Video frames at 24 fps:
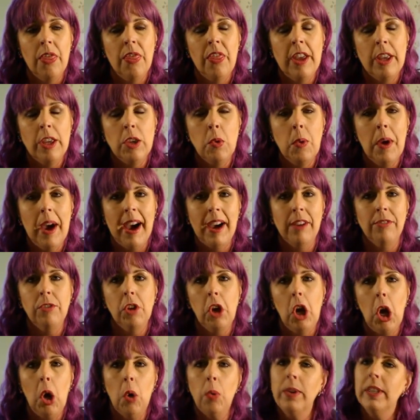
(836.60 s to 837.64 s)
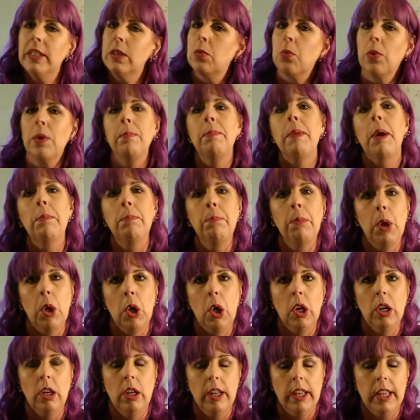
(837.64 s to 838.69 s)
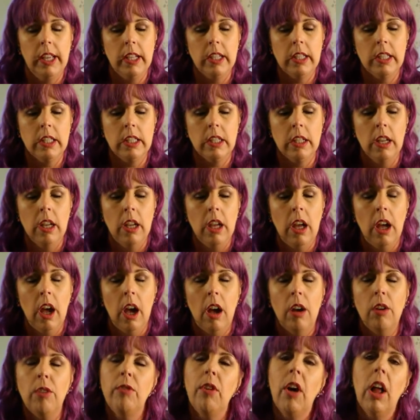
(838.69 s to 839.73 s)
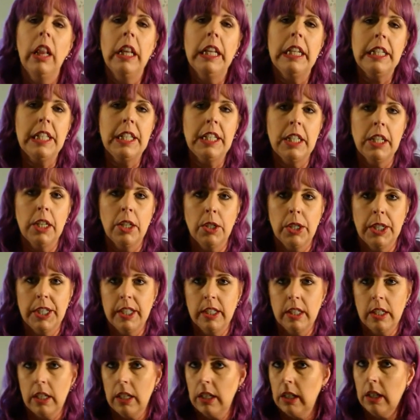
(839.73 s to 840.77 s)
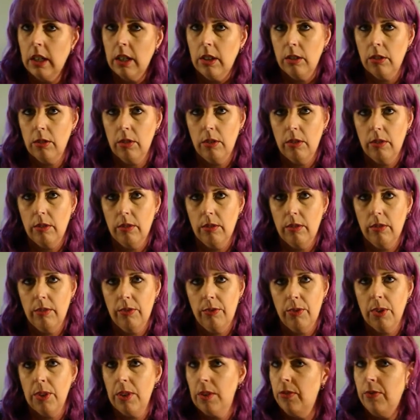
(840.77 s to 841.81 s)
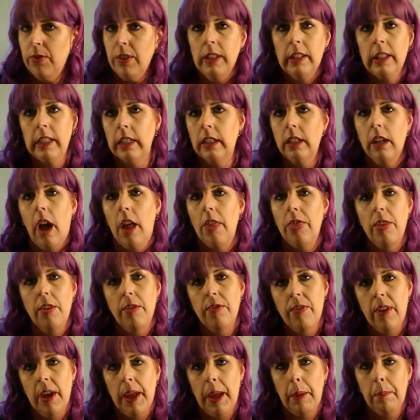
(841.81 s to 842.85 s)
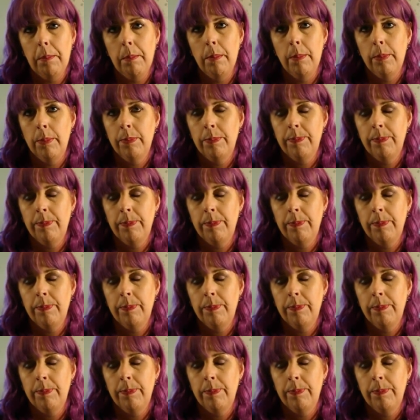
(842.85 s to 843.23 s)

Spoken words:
that you have to always remember is a volunteer is in it for the feeling, not the fame.